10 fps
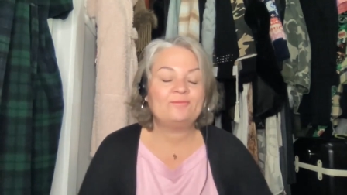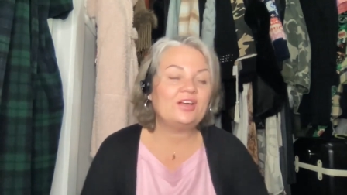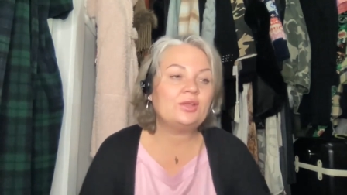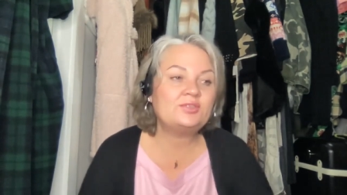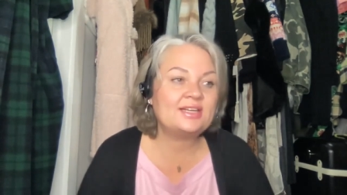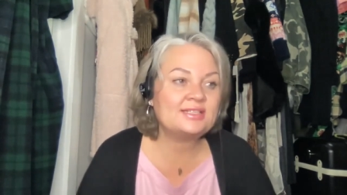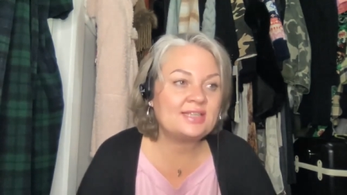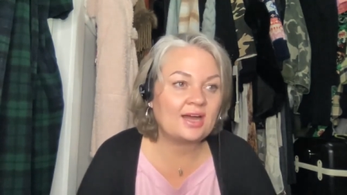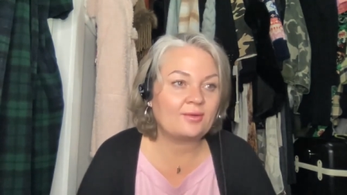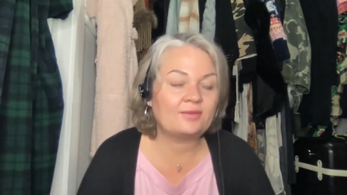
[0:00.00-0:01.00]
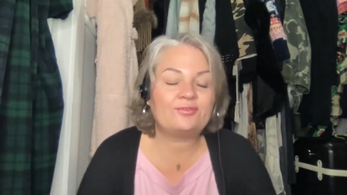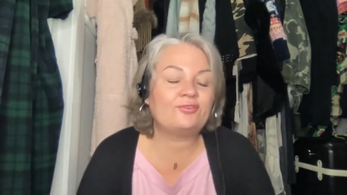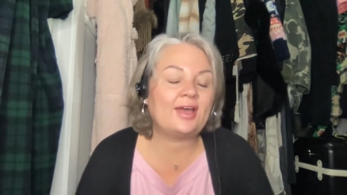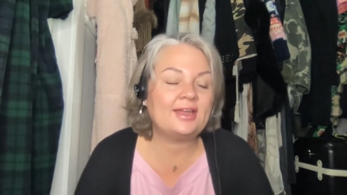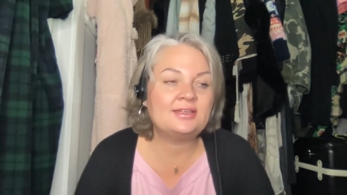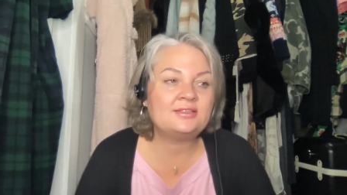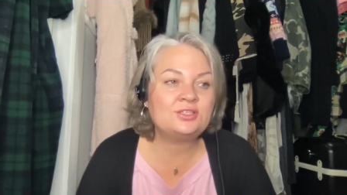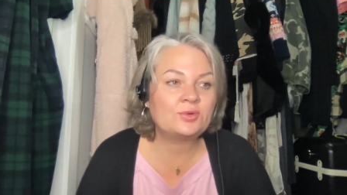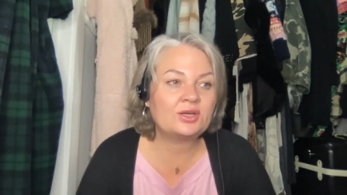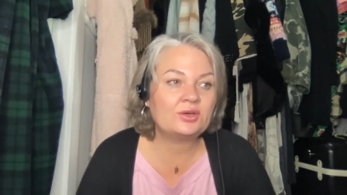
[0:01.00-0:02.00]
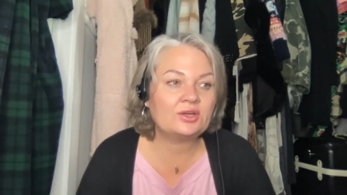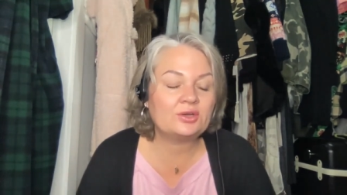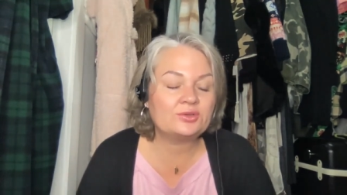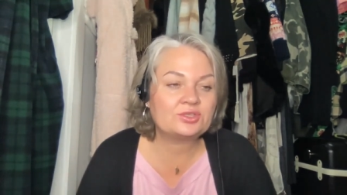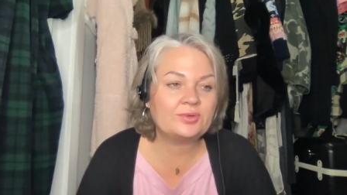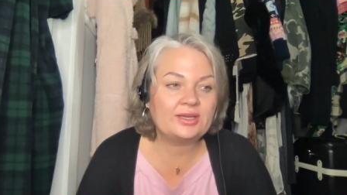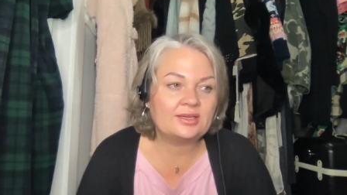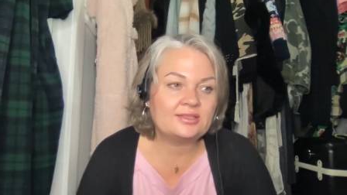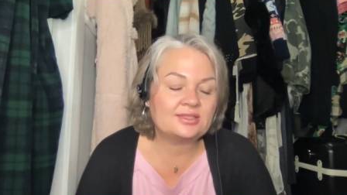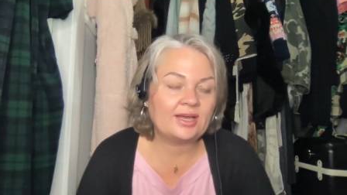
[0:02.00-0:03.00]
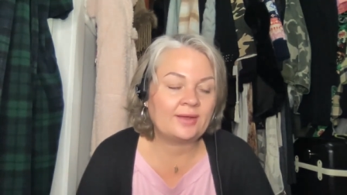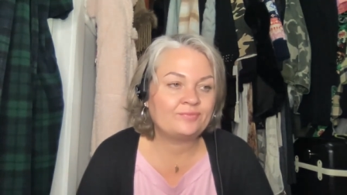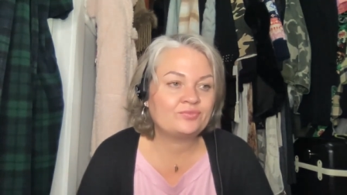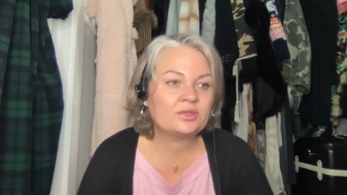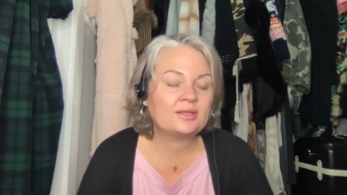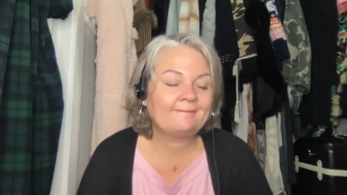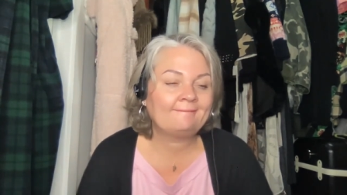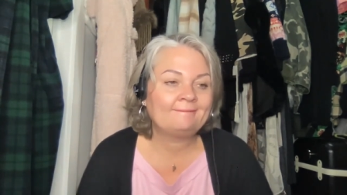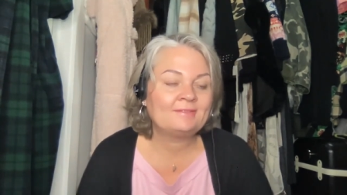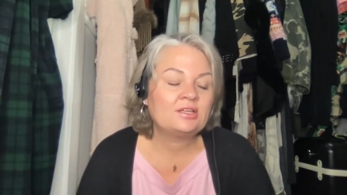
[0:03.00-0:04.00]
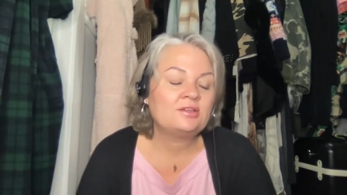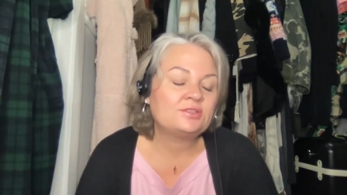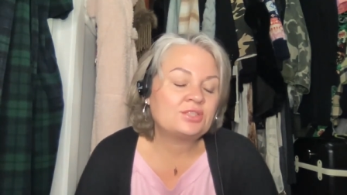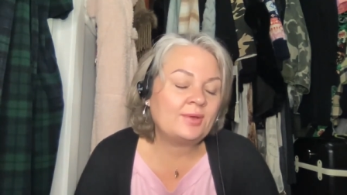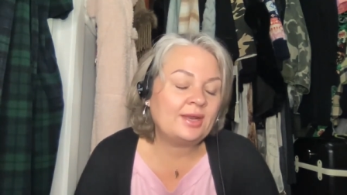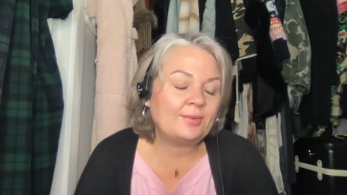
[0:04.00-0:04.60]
fellow TikTok friend, you want to go to Costa Rica? It's, yeah. So,